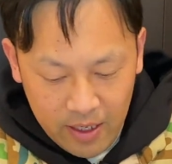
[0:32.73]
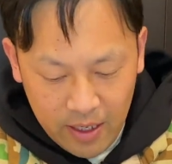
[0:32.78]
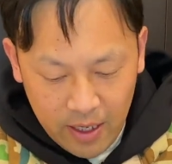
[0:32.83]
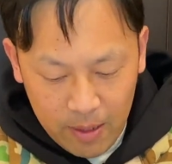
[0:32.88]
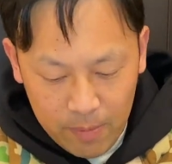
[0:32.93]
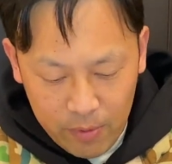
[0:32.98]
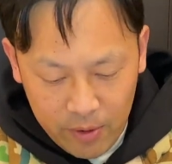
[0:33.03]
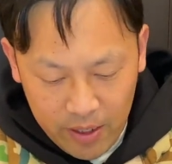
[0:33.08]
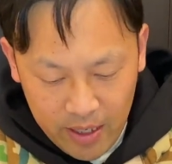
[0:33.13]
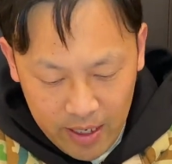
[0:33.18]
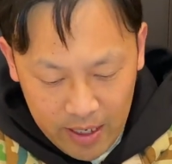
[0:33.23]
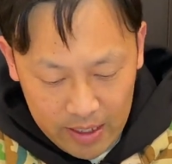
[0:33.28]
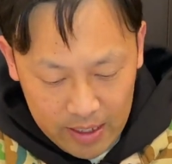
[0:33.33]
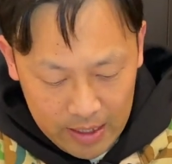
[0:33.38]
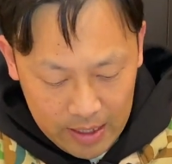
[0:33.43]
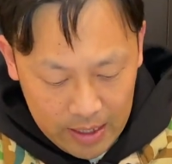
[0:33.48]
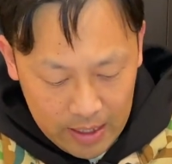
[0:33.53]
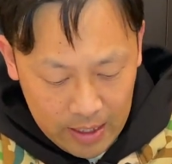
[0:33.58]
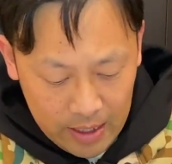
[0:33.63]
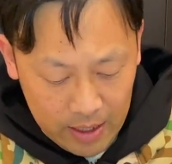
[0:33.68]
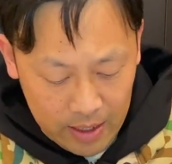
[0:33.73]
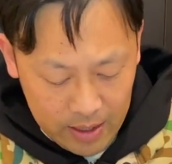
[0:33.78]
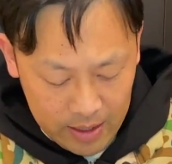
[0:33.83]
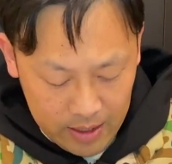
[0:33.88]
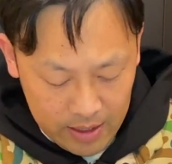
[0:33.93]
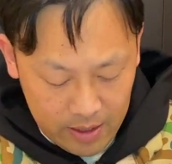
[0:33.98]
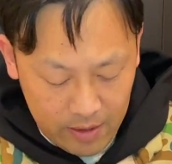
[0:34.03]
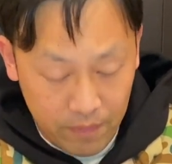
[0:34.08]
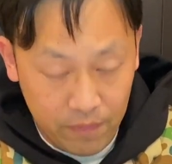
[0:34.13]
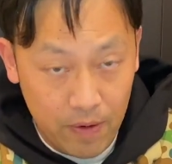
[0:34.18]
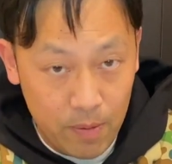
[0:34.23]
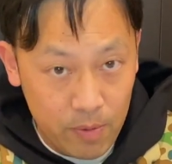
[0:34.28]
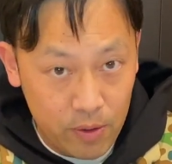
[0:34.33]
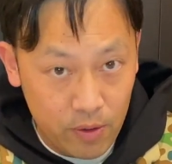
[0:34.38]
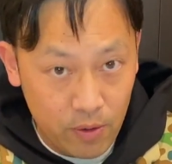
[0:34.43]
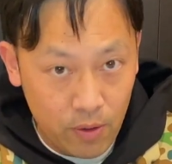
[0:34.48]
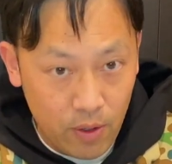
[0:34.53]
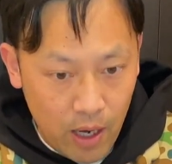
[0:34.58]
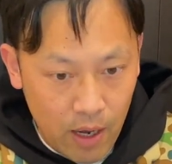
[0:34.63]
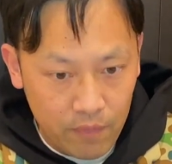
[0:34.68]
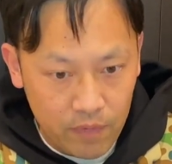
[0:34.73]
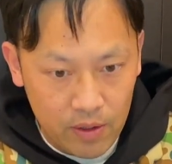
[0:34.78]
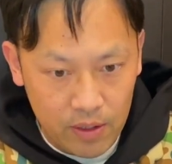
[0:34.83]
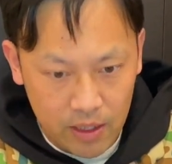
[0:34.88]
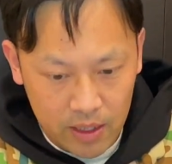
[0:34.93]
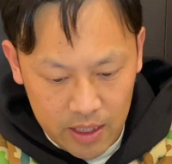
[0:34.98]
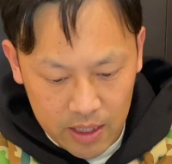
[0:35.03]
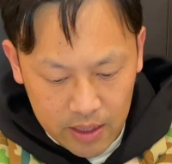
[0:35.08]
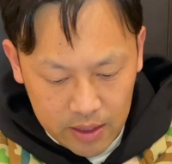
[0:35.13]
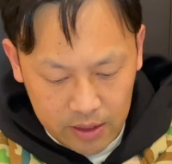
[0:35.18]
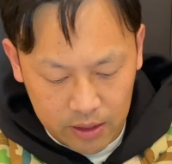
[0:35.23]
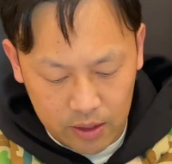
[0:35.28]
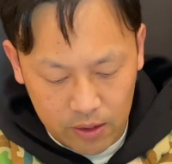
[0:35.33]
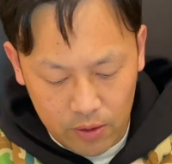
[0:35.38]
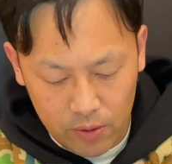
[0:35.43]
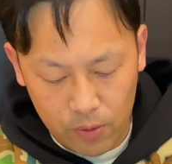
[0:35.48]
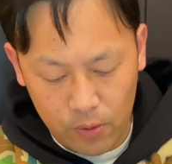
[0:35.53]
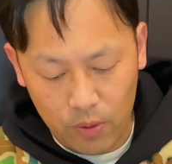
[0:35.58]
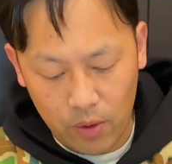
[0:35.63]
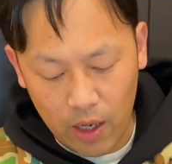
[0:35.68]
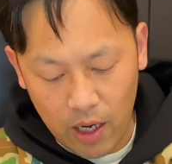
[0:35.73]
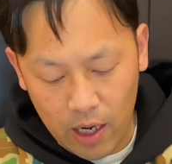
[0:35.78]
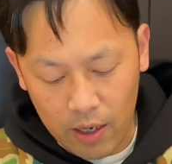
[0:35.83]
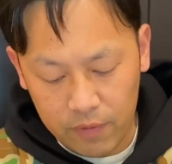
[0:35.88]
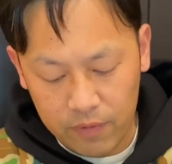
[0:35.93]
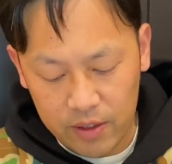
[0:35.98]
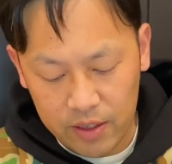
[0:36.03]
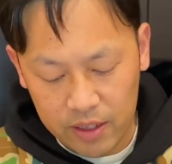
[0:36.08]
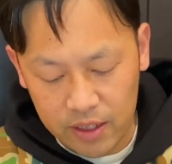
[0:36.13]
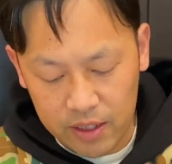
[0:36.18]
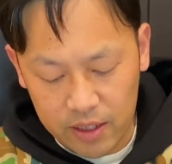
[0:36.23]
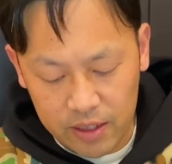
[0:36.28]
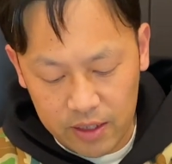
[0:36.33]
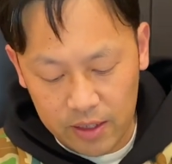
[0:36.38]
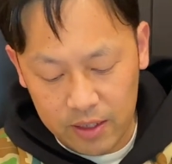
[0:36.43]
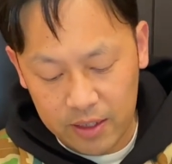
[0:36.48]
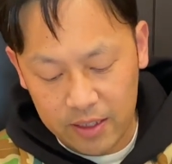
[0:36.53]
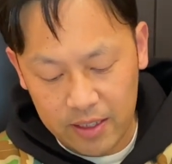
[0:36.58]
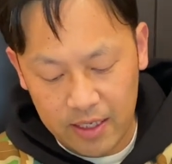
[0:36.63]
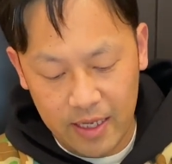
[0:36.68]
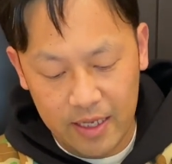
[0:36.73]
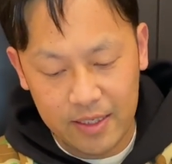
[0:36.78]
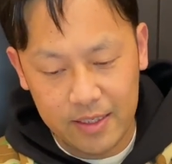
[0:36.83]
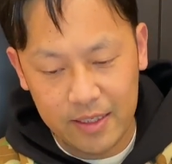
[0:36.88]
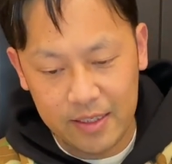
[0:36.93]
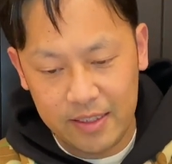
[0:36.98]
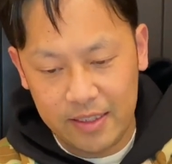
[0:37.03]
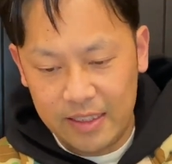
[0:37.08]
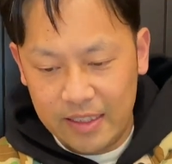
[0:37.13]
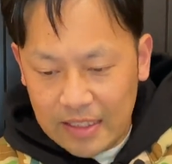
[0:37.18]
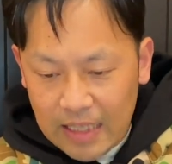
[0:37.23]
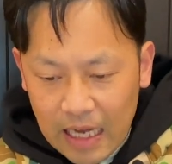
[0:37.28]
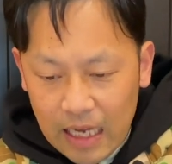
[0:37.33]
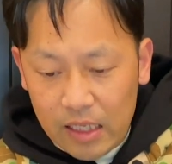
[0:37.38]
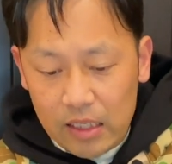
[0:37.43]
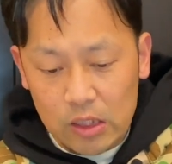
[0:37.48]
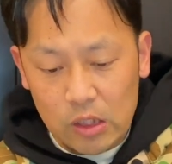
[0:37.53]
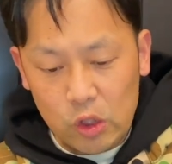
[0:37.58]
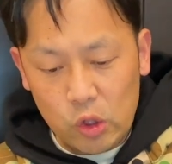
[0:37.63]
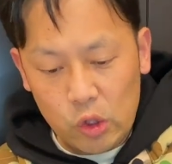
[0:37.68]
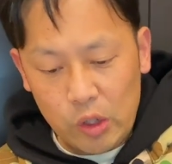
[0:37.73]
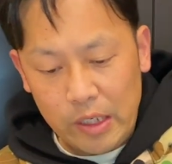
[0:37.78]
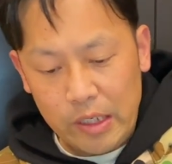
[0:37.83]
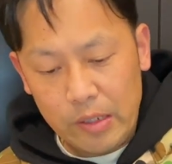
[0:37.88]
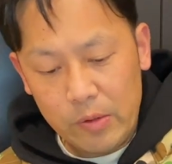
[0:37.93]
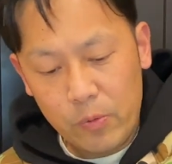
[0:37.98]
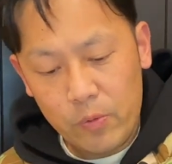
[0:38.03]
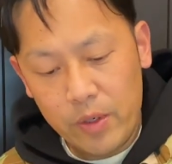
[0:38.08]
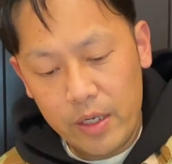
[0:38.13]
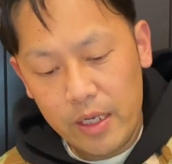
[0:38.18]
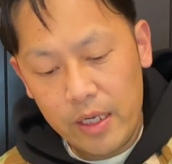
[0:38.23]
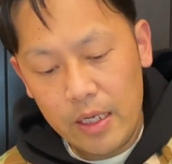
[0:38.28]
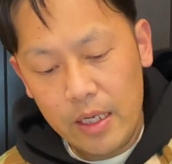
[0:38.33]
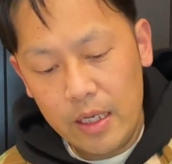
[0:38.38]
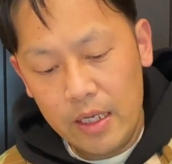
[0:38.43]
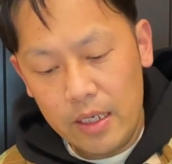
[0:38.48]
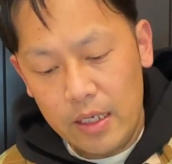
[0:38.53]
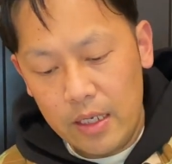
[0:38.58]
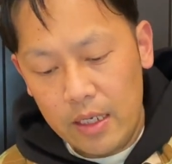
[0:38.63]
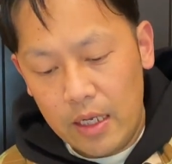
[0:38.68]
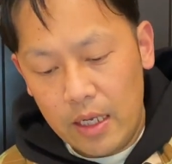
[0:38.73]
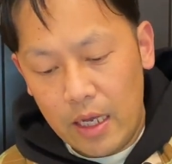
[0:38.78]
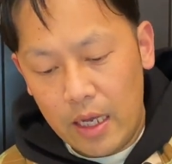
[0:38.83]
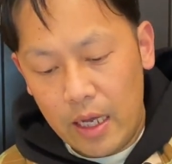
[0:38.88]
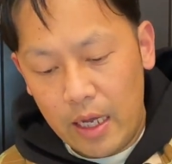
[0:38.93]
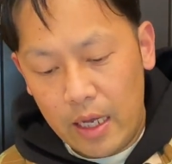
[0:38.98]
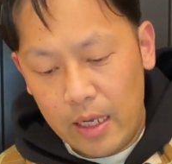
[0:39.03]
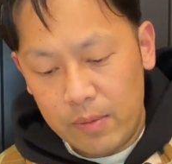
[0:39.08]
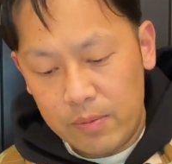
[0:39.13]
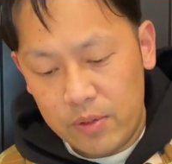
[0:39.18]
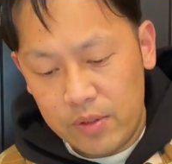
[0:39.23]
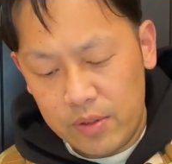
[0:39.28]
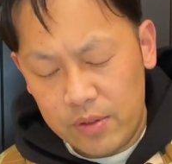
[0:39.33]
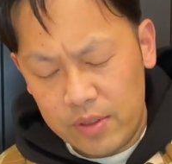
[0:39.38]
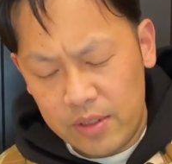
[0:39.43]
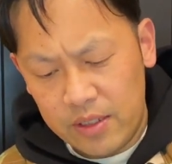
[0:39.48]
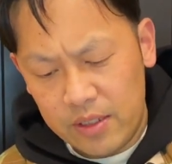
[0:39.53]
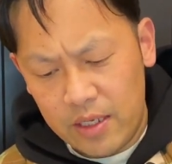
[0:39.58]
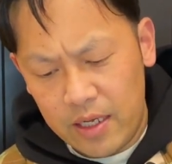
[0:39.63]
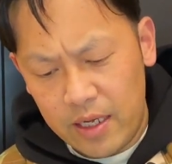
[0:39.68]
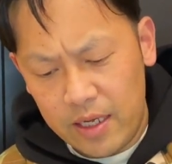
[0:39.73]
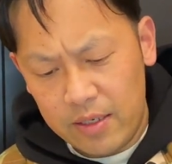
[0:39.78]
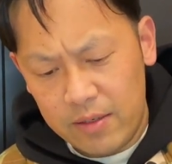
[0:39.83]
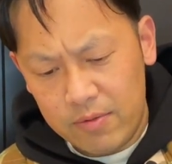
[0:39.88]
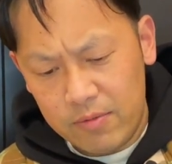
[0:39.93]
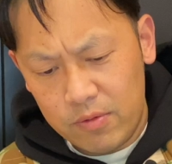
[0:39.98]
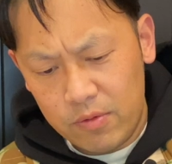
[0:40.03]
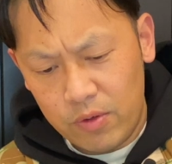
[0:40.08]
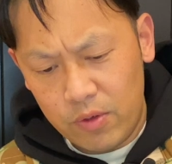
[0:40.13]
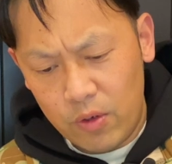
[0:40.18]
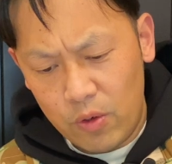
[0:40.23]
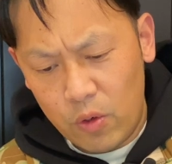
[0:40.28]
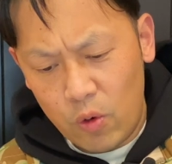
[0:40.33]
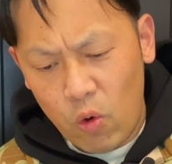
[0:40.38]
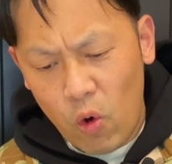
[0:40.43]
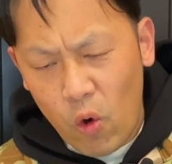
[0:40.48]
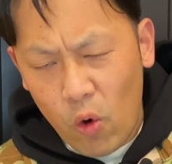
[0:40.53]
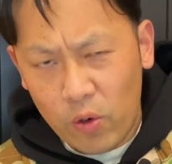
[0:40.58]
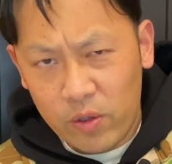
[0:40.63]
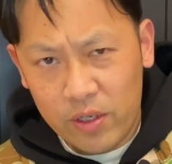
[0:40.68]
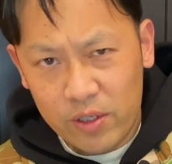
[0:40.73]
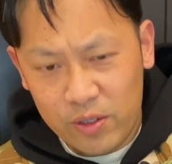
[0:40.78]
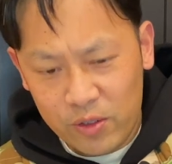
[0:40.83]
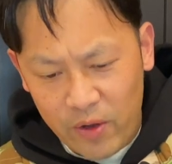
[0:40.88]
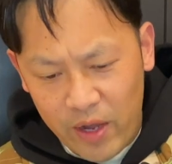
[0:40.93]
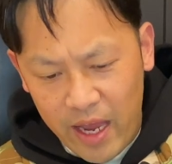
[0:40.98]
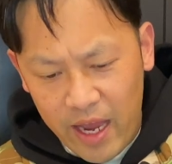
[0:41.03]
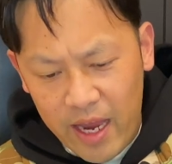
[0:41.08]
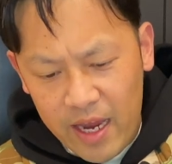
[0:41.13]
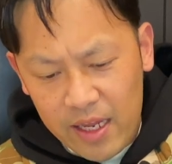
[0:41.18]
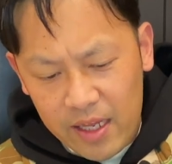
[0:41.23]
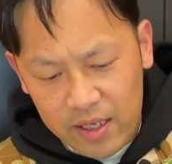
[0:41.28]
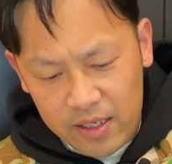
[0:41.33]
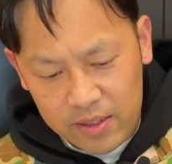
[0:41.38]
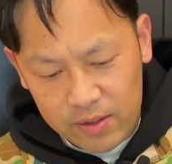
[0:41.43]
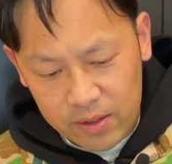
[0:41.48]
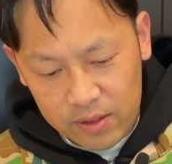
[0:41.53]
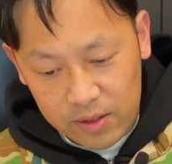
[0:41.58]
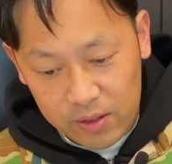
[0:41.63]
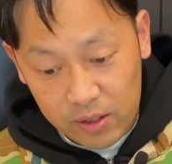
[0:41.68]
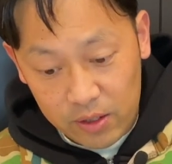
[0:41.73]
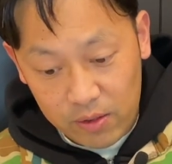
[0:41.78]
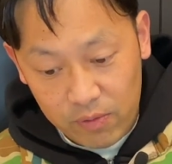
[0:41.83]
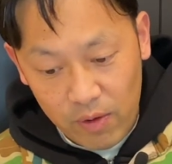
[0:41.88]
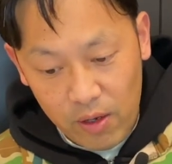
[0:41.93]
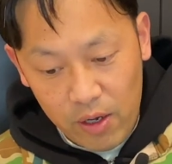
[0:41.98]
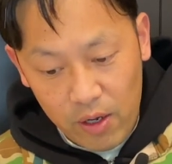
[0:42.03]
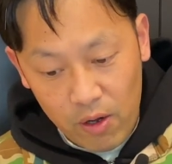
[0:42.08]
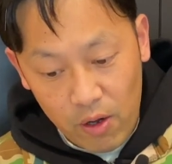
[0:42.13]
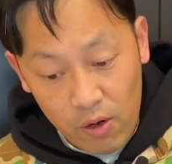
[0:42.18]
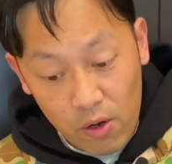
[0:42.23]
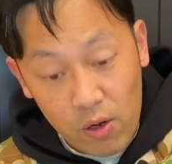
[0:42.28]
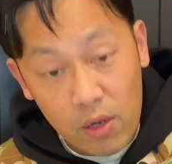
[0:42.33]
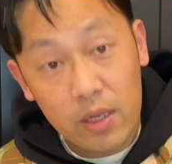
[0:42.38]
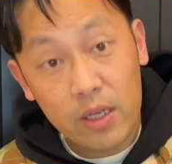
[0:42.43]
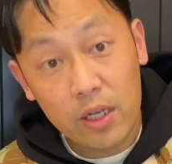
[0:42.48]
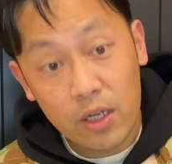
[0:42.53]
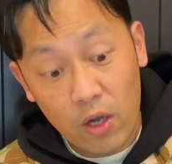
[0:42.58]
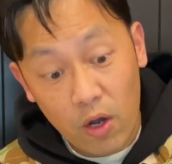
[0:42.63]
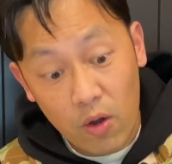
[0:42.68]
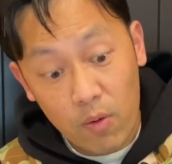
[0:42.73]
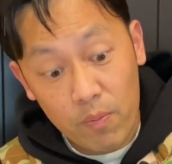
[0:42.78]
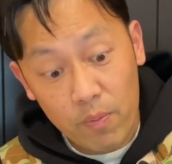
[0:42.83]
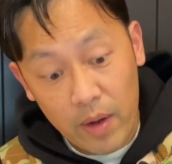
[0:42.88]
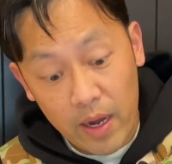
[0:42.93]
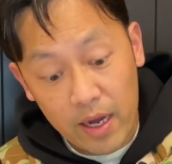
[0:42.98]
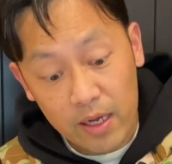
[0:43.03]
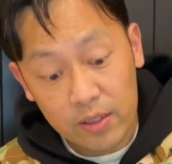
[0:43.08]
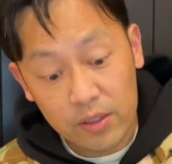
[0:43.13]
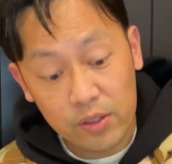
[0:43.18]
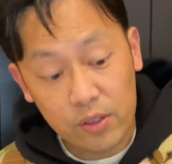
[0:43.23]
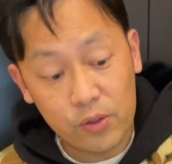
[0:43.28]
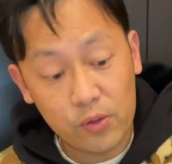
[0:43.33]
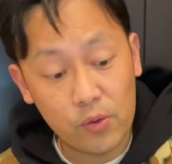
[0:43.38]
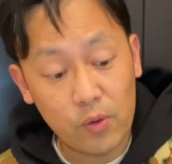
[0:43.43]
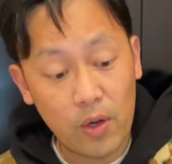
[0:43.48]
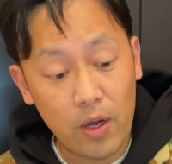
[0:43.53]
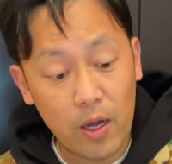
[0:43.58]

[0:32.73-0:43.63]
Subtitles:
able to get the family to look after the kids, so after dinner can start straight away. So it's like, 7:45. It's very early compared to